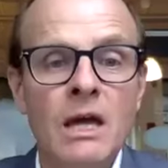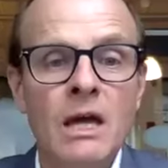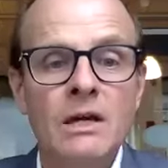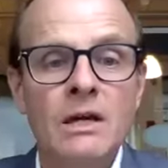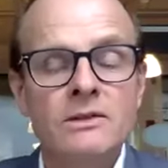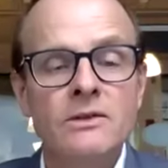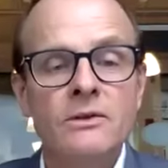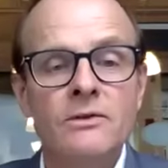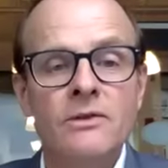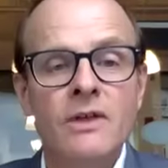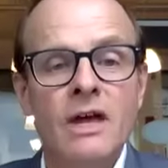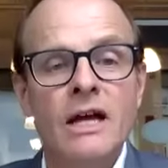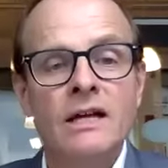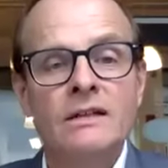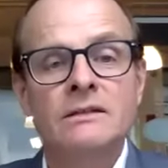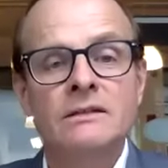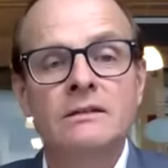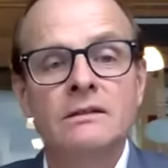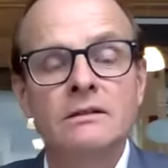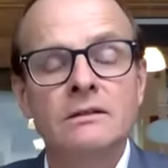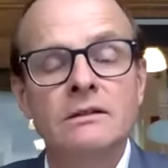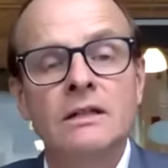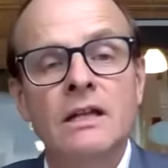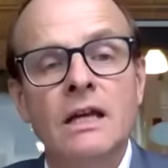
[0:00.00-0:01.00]
So that's
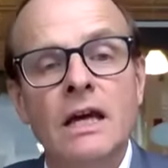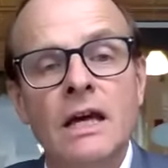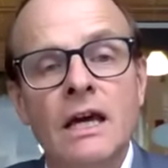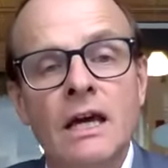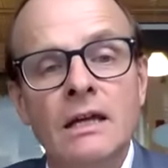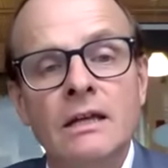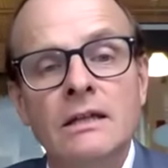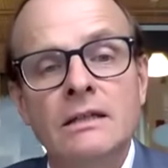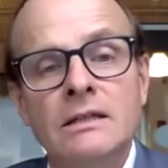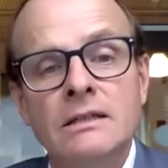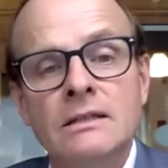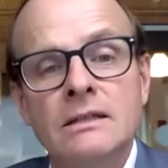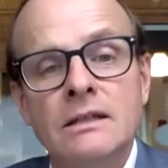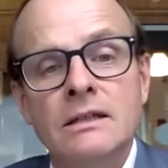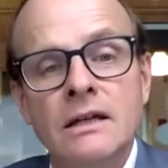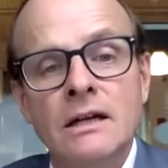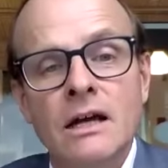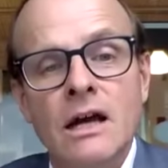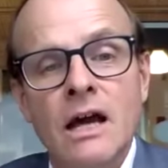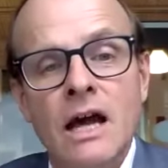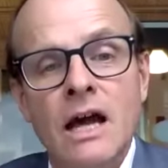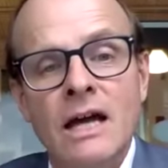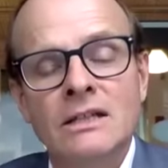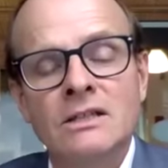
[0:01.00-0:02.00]
good. And
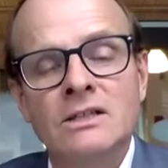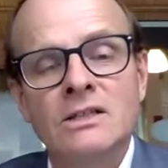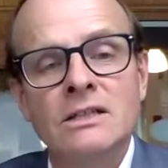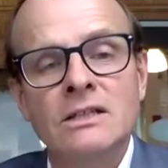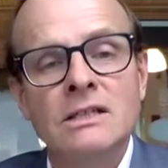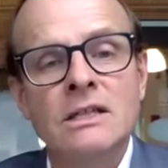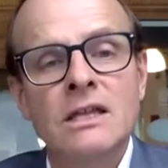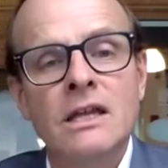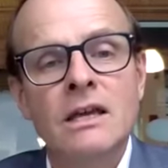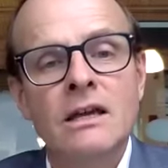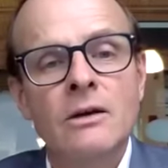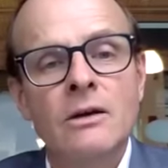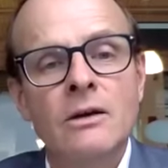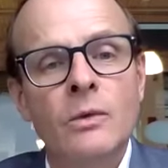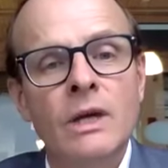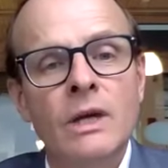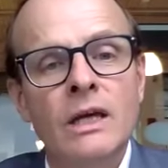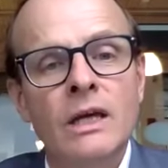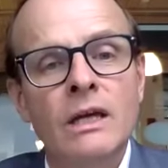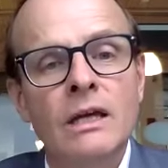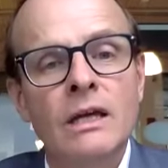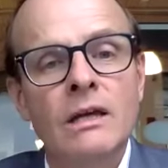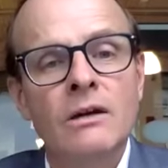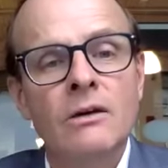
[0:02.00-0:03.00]
I just think
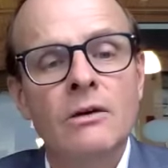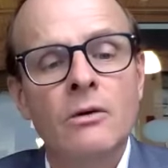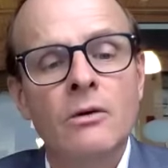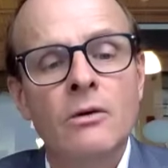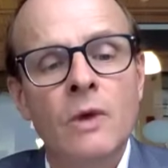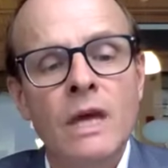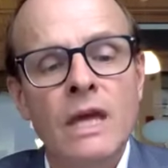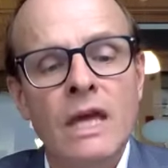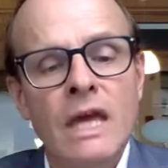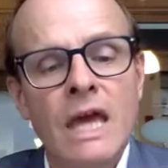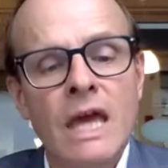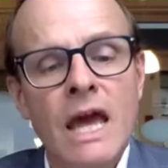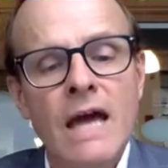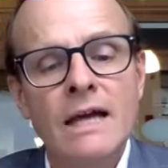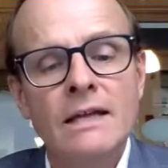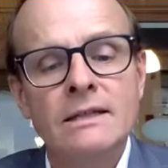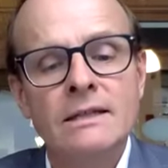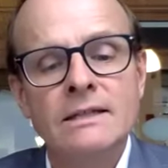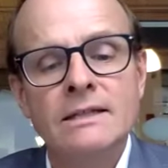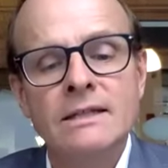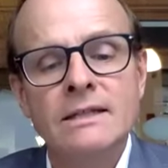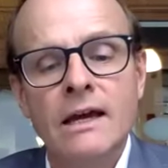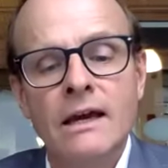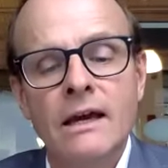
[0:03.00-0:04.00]
we can't
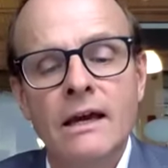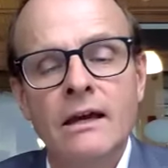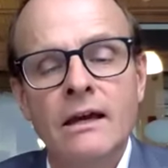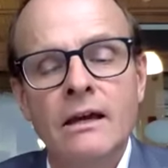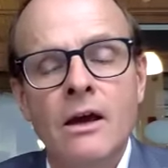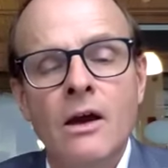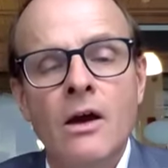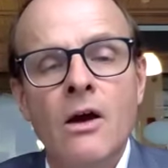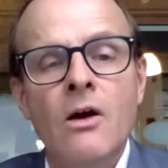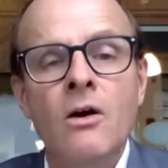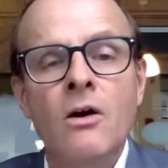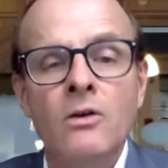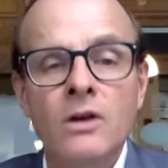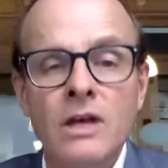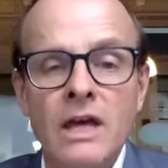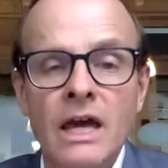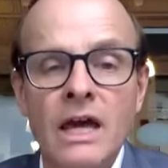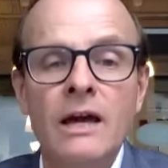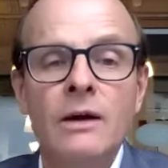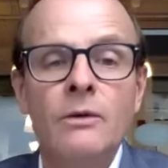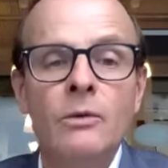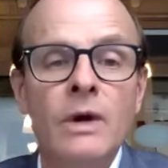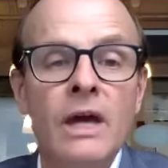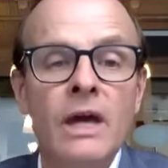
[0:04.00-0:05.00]
say,
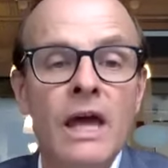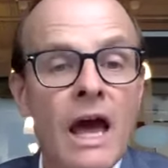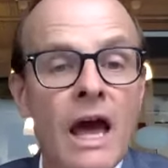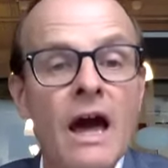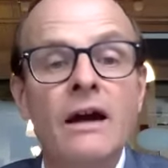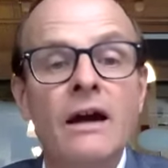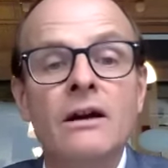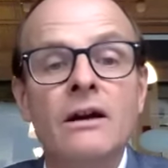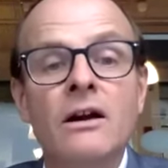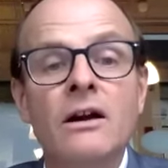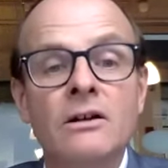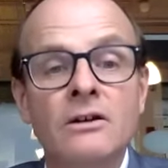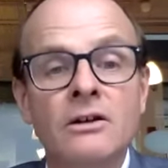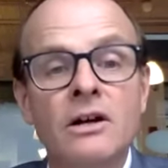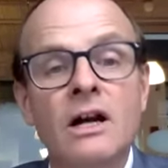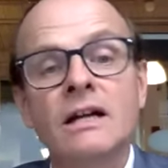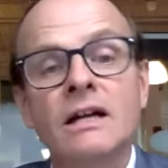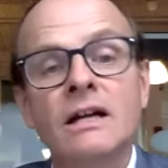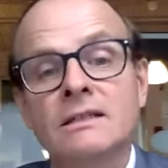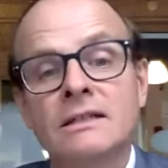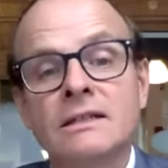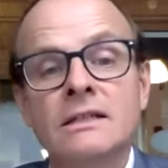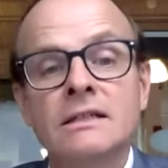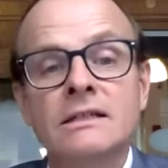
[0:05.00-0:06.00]
okay, we had our
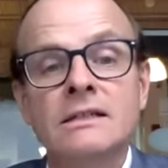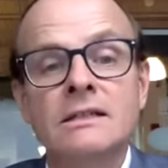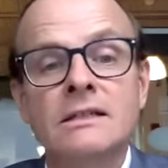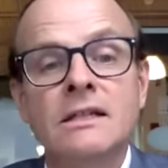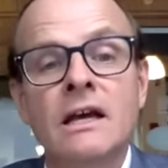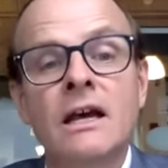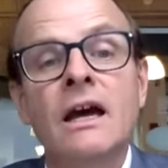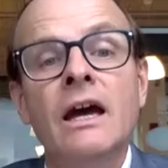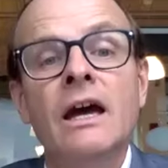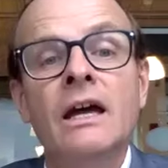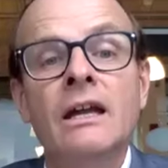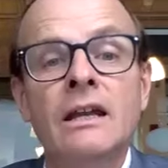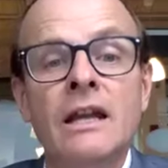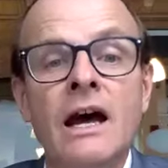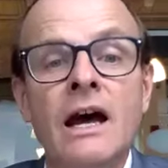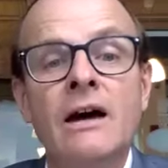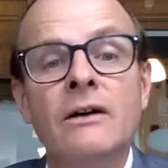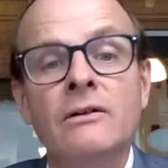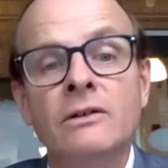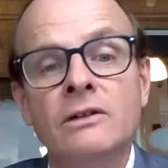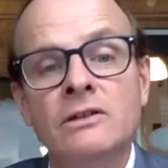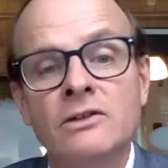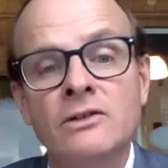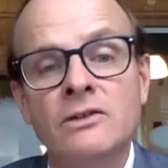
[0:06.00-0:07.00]
crisis and
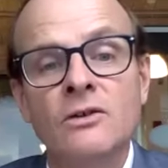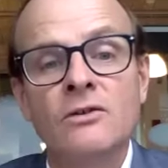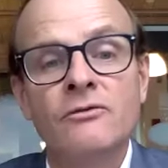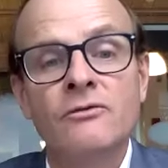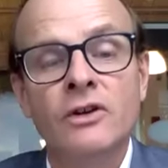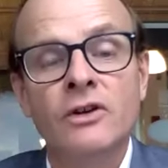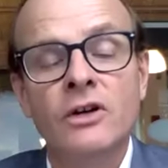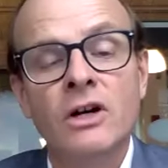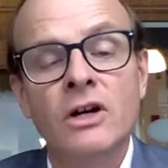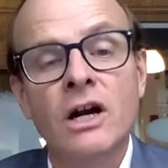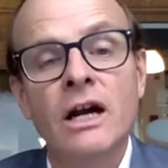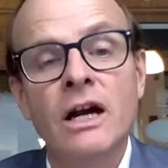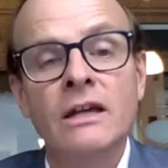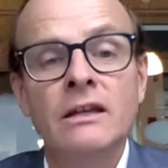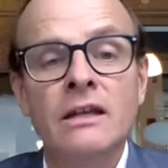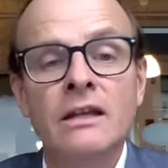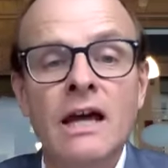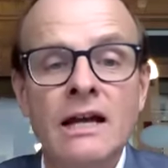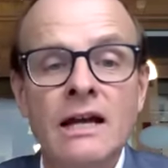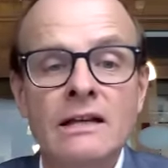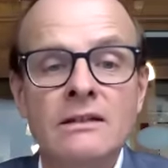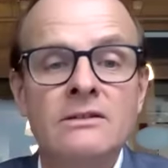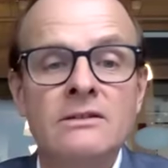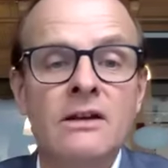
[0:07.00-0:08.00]
now it's over and
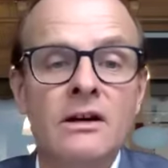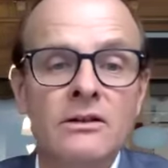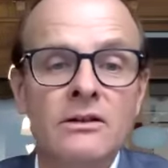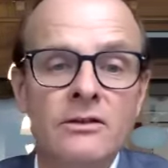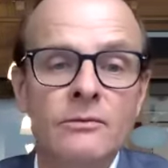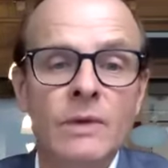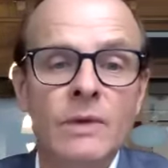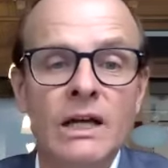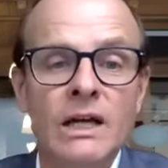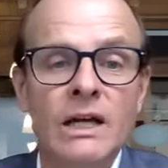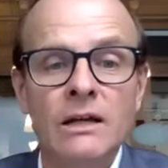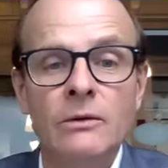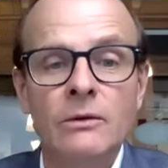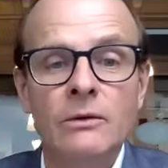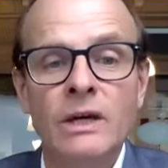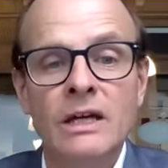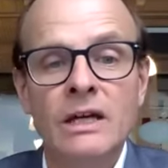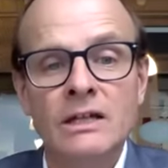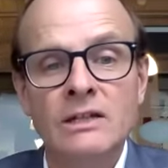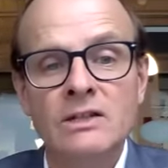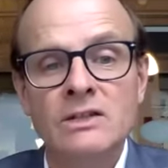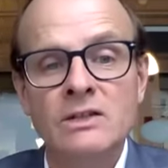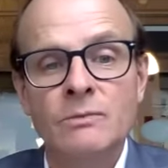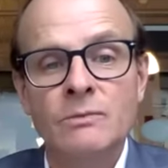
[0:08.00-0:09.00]
that's all the money we
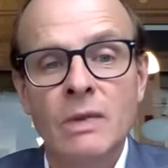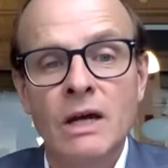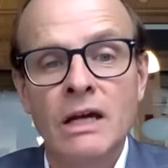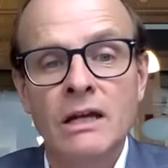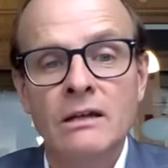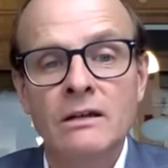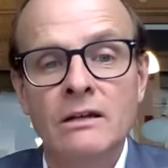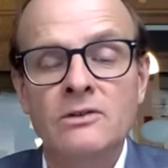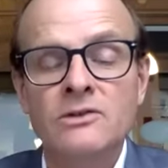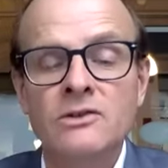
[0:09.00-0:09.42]
can spend.